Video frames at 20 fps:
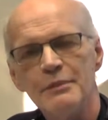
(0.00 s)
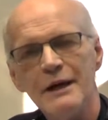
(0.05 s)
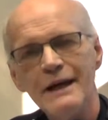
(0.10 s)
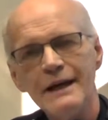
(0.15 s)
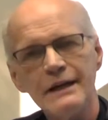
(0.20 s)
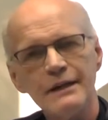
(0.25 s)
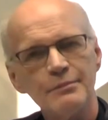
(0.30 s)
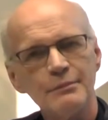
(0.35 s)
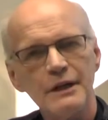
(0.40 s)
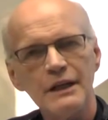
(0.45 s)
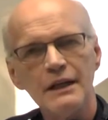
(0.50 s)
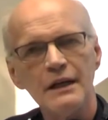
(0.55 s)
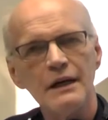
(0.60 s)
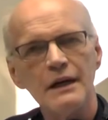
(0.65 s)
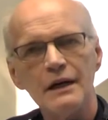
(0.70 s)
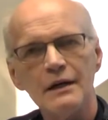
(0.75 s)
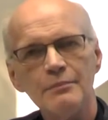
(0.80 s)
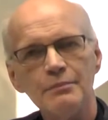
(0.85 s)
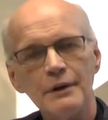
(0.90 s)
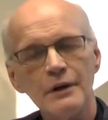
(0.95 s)
Pick Me
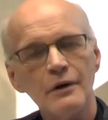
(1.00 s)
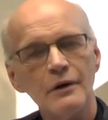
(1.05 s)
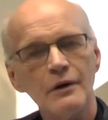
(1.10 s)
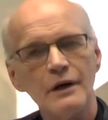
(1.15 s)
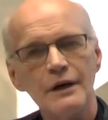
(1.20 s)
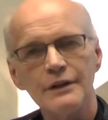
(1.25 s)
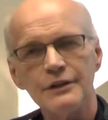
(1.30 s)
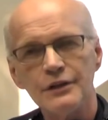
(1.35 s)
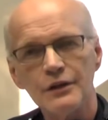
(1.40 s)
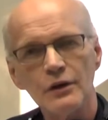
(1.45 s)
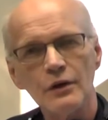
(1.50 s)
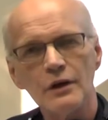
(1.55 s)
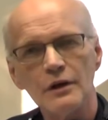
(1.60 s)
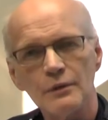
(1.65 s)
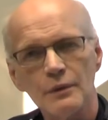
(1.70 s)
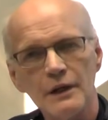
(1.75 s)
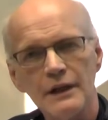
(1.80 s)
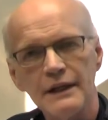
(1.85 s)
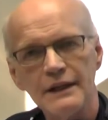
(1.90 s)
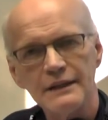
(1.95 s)
Up on Your
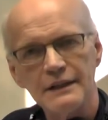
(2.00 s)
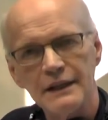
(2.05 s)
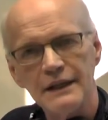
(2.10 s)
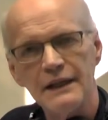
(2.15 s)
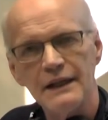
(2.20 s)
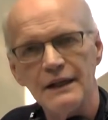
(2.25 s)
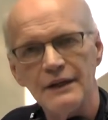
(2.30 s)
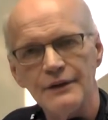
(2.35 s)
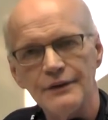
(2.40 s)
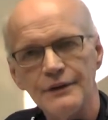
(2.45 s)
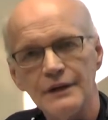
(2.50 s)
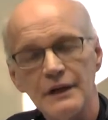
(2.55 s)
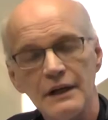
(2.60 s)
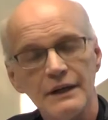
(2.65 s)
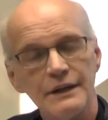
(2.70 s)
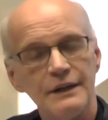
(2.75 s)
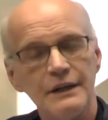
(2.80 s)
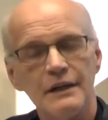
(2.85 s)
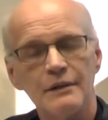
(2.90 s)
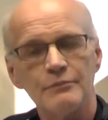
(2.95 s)
Way Down, a
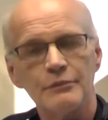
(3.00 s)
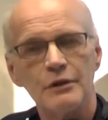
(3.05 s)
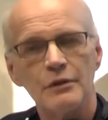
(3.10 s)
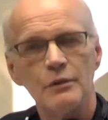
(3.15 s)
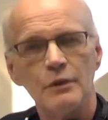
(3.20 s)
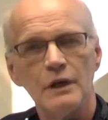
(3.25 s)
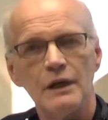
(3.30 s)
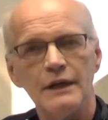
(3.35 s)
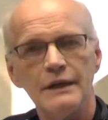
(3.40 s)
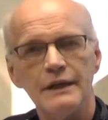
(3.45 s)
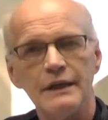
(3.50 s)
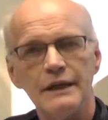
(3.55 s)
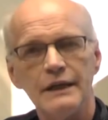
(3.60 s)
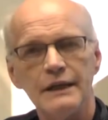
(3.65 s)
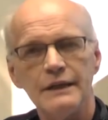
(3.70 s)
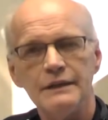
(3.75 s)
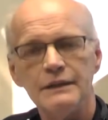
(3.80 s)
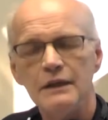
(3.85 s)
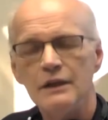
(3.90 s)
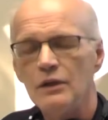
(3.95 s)
number one
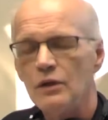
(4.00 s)
hit.